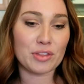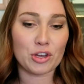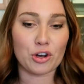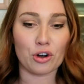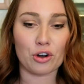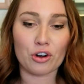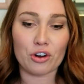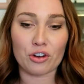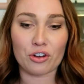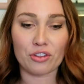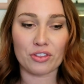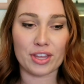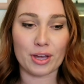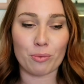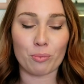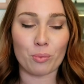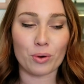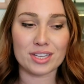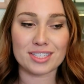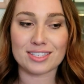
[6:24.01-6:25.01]
girl
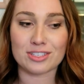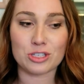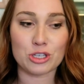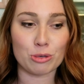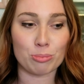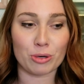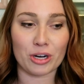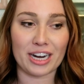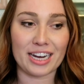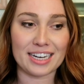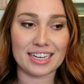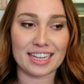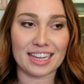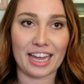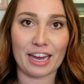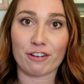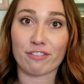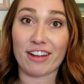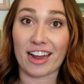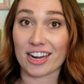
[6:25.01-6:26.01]
that wasn't super into
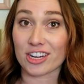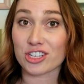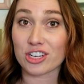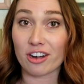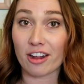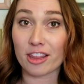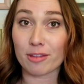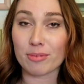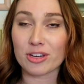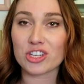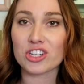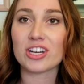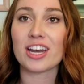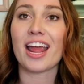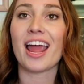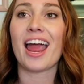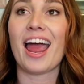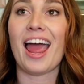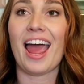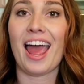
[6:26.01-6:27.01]
like fashion on the mission.